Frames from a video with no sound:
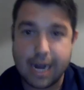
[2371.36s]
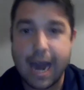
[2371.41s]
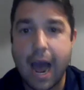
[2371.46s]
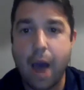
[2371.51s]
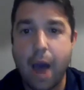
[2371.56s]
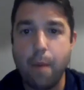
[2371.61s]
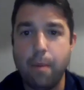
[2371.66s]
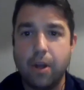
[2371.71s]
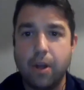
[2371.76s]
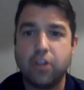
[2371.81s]

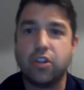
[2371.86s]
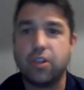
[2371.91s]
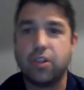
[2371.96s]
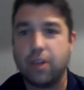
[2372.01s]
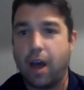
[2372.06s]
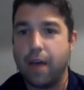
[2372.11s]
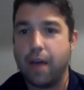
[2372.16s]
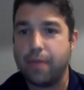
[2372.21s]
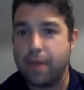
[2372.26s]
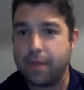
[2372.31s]
how much
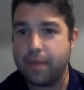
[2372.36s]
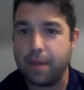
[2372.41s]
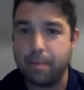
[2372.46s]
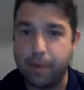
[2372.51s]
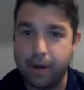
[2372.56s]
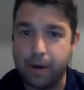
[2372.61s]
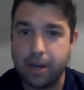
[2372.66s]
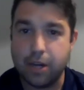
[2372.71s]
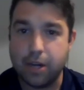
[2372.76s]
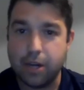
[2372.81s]
thought that they
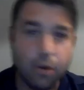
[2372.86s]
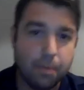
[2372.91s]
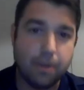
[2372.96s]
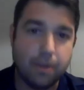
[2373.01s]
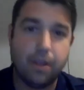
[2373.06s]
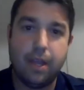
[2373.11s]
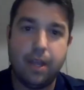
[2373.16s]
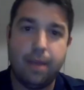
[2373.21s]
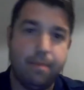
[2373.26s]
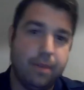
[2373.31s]
put in.
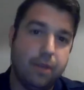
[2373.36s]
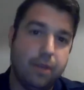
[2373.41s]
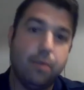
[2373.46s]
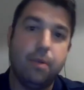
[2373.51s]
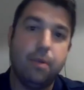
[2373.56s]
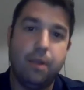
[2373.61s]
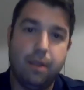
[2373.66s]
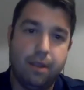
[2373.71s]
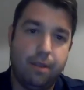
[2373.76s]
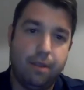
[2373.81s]

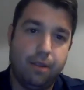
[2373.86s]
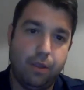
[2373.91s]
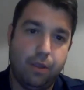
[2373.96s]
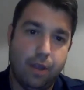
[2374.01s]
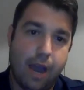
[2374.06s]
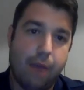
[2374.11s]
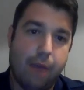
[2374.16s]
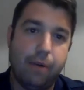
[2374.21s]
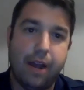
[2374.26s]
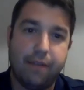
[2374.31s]

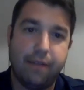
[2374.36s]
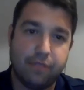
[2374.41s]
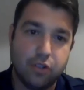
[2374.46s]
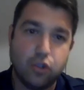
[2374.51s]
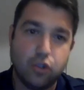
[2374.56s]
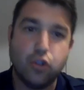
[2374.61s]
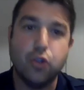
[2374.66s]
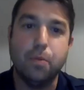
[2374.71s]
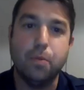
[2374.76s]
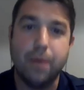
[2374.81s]
I would have to
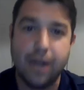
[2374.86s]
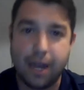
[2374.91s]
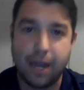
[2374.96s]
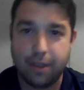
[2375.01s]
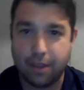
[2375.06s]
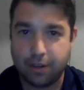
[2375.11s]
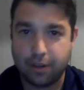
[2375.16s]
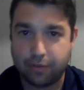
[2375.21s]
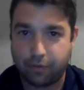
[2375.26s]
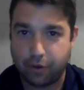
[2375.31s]
zoom in on
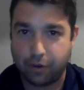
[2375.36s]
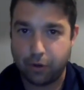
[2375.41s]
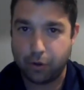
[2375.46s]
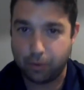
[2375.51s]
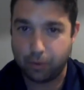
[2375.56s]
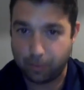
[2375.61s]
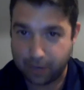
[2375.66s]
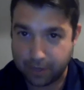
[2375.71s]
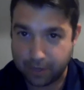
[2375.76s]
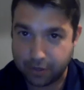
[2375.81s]
this for you to
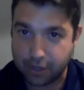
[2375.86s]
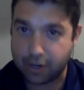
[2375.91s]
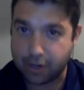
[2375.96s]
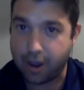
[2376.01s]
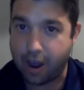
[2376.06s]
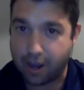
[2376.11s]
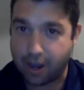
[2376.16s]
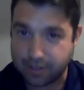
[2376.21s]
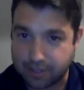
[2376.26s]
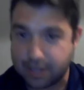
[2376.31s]
read the
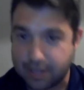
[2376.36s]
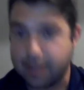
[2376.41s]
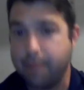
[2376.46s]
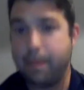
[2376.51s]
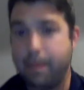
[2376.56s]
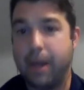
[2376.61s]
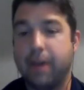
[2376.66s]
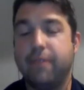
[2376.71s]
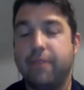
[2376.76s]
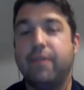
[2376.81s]
costs and the
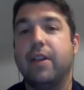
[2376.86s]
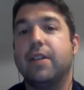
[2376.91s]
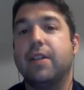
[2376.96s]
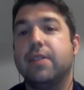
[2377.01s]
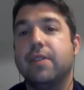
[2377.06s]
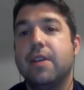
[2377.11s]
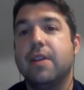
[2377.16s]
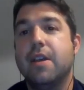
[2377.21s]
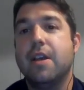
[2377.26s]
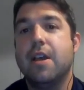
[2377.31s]

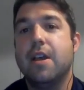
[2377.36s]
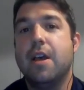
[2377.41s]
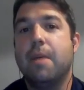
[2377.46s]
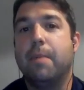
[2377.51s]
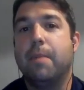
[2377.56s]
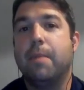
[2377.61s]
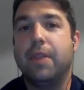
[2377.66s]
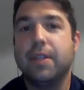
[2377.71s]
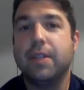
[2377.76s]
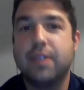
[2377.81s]
benefits.
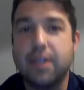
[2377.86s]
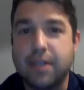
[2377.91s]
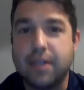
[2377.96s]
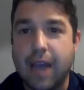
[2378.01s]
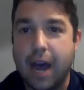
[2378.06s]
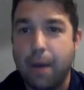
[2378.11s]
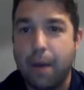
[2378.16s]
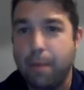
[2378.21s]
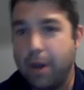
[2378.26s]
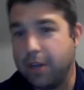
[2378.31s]
But this is
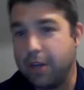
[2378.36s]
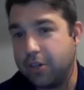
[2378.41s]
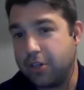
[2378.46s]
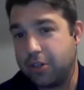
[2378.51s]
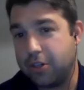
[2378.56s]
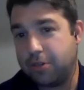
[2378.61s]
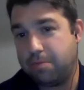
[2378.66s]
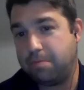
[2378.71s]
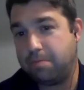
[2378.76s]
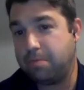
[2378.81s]
how
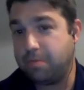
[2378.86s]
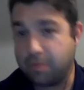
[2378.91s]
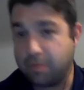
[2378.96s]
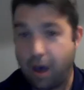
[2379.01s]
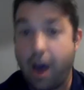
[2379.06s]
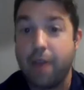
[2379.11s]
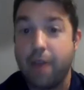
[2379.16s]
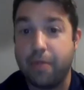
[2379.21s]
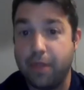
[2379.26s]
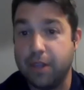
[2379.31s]
much
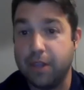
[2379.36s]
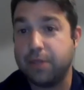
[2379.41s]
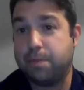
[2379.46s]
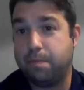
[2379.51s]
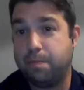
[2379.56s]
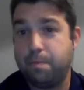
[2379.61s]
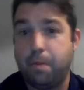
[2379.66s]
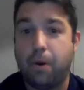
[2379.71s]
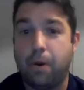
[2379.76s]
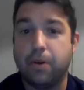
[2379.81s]
thought this
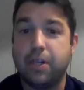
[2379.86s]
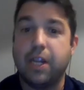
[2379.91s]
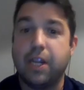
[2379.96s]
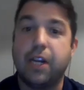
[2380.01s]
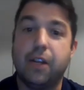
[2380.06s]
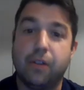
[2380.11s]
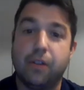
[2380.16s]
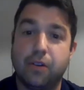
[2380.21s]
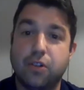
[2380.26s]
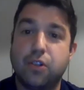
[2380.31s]

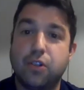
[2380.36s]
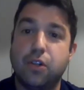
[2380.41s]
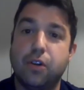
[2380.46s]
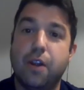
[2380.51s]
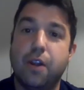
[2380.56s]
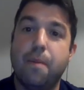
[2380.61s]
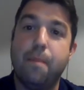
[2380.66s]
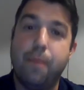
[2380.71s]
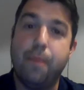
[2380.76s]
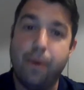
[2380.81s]
particular
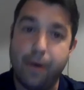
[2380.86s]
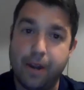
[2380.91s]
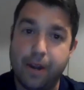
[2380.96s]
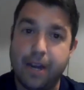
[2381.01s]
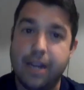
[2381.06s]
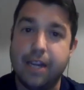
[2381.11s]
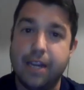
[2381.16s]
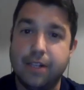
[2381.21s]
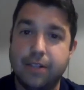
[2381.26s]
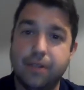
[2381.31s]
student put
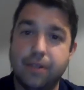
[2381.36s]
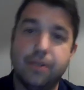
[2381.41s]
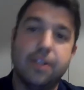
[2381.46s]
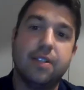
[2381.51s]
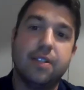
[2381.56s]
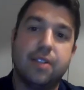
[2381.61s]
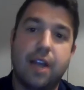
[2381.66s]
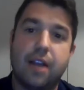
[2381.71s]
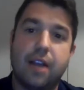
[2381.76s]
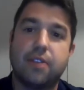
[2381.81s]
into
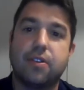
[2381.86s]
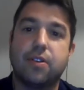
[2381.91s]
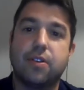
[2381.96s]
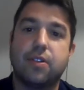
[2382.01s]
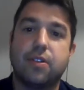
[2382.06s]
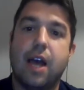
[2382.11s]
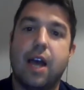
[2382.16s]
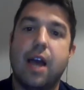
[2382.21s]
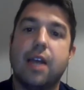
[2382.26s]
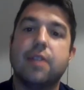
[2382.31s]
this
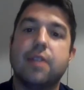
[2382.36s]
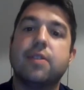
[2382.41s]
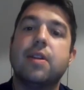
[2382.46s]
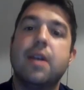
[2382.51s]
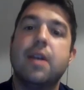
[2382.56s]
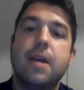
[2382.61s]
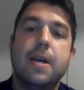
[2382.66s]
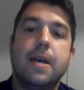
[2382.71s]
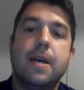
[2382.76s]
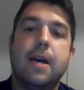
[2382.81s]
exercise.
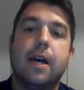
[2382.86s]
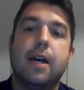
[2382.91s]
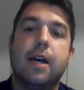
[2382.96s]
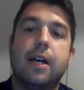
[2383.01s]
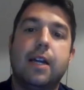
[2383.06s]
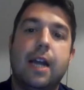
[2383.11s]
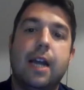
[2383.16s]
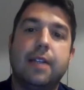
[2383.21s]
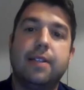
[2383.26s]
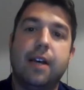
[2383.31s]

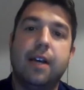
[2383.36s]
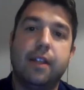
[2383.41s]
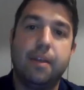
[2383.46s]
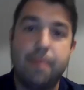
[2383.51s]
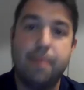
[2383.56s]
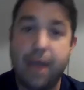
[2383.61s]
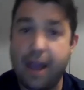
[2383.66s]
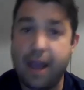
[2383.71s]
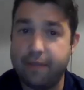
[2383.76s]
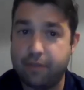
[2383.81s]
And I tell them
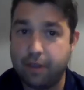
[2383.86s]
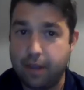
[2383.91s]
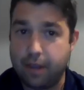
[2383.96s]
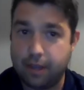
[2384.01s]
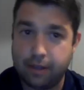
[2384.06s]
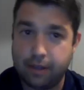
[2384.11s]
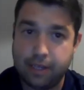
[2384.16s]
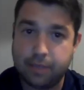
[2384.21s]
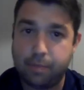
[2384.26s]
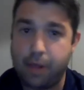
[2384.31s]
they have to
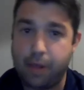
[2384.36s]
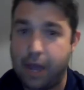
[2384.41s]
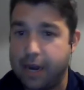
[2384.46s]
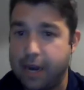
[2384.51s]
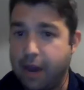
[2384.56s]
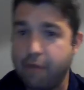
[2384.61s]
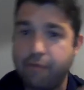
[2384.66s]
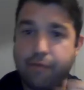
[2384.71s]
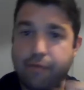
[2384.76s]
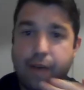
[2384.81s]
at least plot
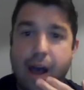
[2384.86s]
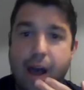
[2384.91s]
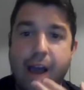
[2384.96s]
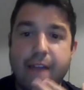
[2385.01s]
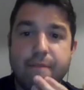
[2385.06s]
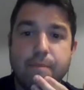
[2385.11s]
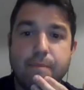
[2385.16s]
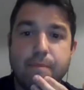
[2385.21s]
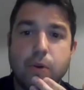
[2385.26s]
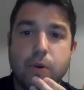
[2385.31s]
out
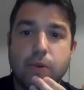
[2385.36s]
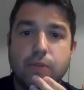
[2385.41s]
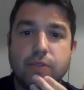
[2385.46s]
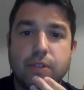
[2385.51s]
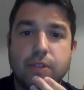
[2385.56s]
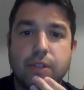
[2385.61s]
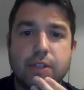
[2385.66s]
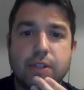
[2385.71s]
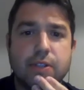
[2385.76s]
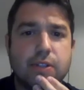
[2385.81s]
5 moves,
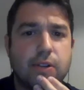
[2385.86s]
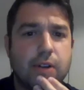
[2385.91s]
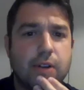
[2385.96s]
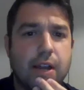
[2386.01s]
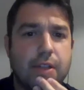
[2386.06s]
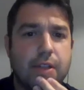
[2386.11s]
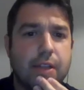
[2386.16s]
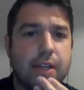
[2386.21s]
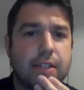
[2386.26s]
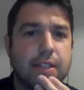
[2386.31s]
and this student,
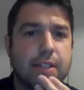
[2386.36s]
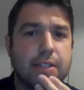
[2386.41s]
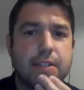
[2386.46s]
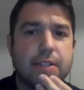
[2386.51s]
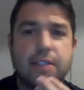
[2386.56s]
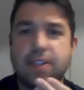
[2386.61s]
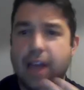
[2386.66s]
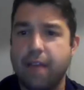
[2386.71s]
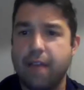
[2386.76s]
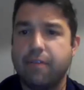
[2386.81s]
I think, did
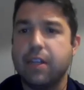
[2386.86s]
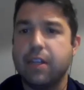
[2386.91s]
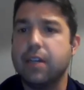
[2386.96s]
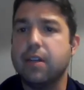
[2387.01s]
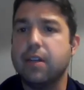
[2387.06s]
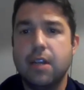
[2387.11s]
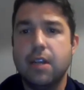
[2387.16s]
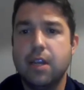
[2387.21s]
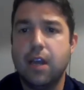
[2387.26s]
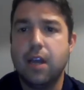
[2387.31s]
7.
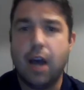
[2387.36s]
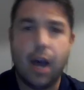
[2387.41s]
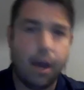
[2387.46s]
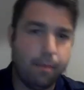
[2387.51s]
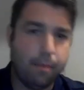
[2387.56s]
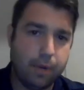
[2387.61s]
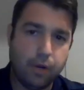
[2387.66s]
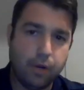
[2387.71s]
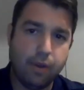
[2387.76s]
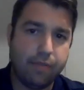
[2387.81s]

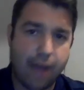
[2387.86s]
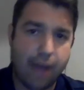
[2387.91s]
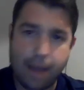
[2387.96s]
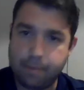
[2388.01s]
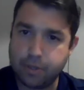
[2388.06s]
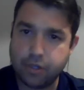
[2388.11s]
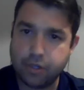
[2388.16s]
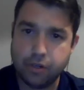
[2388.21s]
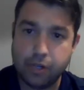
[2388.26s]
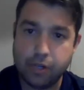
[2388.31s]
But you have the
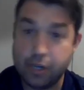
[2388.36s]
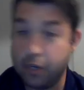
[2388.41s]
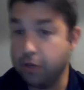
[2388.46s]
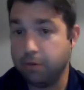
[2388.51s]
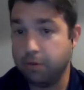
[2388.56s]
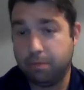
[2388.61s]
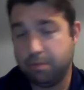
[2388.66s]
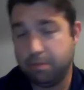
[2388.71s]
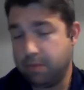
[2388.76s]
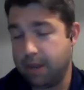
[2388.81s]
opportunity to
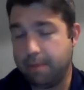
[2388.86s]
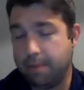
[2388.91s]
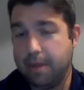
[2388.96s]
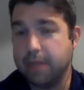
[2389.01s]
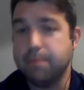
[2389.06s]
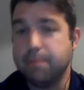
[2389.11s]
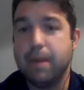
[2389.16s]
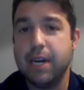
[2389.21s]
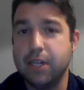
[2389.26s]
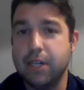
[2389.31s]
do
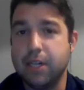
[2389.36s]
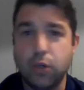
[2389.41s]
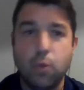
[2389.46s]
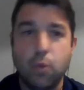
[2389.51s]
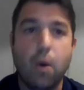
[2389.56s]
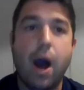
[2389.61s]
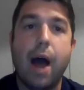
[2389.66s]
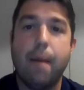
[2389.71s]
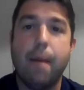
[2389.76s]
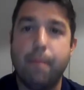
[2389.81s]
as many as you
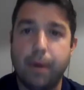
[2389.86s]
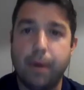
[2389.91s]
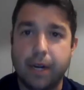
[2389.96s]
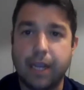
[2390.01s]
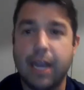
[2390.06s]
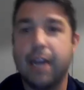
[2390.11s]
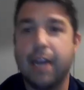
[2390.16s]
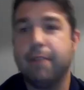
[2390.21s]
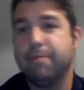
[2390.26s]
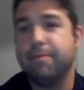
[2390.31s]
want. But
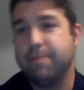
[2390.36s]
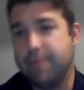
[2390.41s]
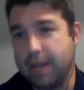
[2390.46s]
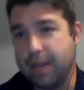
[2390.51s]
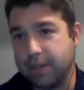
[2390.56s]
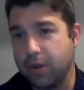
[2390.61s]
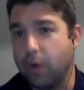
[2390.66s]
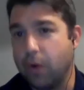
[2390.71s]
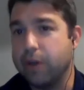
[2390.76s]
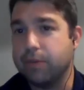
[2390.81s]
again,
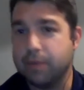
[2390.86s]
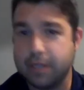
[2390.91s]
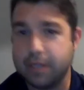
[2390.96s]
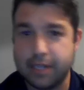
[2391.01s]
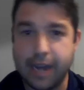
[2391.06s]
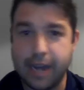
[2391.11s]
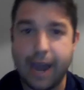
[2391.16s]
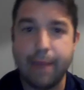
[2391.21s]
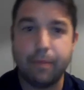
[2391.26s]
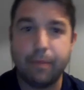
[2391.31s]
as always with a
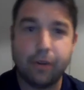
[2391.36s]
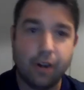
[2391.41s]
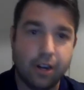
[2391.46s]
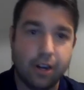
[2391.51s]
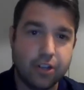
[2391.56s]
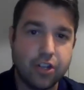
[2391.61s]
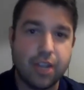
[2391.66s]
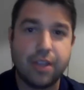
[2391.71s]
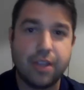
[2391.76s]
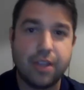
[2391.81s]
time
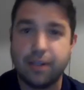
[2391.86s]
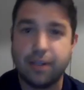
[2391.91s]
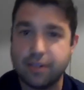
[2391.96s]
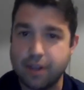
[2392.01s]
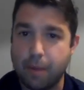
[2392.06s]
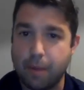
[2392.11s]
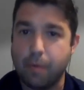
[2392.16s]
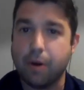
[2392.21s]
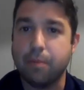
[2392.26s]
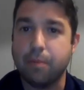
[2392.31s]
crunch, I think
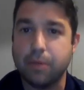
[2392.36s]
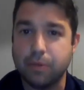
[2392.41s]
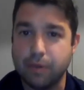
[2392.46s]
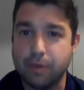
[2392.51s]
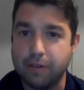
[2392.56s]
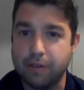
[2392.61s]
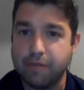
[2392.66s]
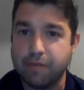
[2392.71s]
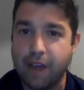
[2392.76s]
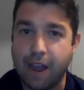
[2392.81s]
somewhere
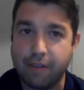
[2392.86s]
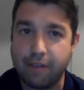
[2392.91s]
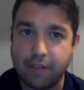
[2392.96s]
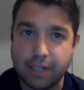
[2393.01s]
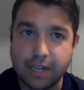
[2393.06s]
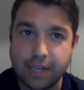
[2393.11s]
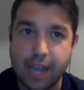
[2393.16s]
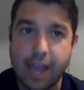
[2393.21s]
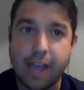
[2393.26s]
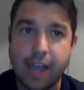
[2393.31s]
between 5
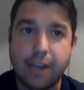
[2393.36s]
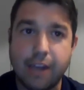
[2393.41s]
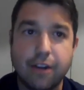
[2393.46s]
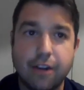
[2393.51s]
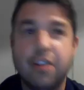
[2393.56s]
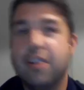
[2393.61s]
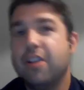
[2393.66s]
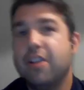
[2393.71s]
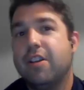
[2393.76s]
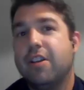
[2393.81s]
and 10
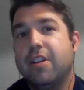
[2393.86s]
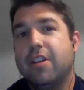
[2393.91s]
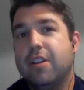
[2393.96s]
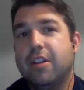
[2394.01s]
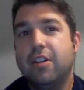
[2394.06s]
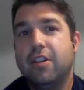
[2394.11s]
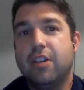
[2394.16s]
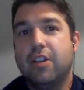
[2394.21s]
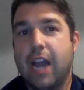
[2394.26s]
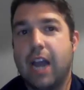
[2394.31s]

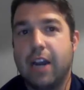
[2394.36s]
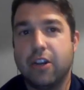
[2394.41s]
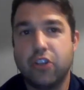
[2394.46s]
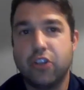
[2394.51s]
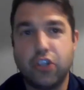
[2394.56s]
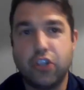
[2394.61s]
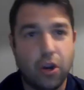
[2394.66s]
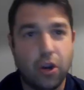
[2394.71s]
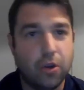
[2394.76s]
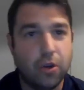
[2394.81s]
kind of
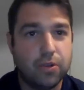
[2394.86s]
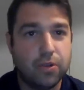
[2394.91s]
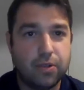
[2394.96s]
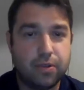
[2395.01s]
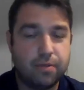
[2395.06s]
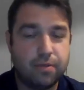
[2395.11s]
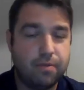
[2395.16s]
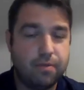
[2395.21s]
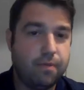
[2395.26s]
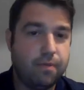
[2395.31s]

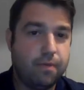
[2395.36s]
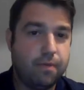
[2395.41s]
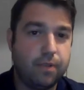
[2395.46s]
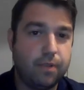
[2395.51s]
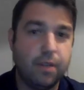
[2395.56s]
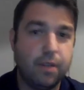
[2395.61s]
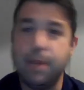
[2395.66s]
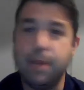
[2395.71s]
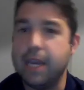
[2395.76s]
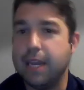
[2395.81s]
shows
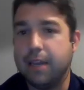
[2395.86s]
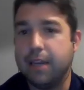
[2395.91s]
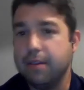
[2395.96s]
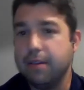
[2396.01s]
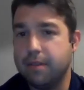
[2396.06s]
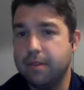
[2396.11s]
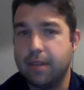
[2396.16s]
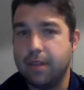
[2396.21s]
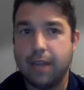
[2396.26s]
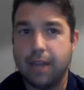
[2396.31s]
to me
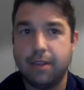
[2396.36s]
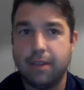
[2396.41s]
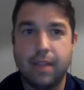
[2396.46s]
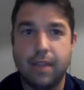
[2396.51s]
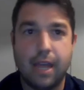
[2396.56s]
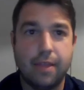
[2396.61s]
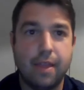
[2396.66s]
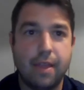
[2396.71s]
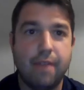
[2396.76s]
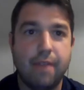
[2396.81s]
that
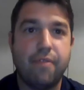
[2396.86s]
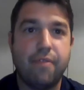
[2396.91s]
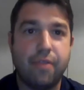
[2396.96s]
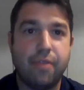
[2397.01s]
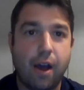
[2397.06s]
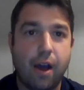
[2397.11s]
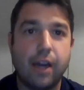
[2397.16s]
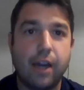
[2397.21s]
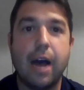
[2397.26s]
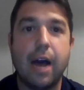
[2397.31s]
they've
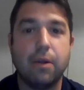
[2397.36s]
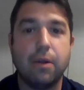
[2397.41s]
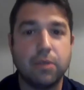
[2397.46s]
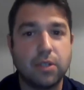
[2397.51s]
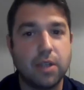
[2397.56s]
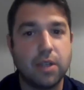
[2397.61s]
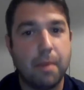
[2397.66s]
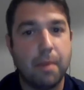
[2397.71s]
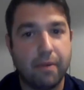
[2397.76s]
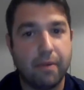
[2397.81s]
thought out
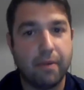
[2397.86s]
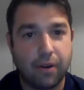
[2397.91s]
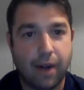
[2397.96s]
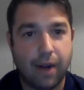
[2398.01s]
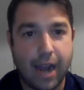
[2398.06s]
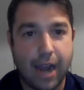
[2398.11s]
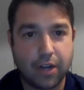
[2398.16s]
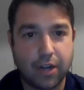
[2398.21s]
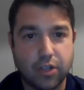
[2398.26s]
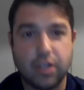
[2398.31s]
some of their
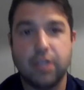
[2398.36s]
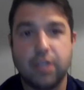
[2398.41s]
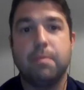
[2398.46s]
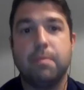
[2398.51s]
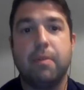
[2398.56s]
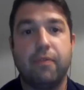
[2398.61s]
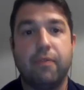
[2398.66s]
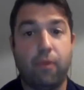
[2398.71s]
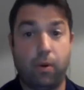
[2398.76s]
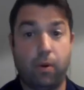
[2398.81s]
actions
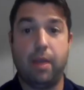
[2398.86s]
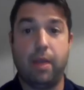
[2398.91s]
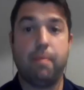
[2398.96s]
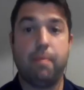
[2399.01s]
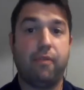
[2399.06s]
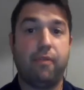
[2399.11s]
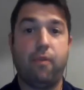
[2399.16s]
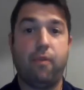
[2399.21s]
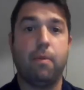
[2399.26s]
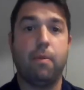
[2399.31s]
before they
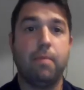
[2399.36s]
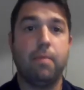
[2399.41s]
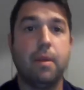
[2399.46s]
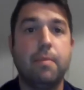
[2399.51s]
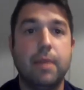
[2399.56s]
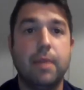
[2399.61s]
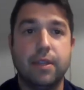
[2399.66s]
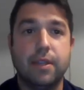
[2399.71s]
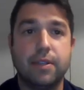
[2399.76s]
perform them in the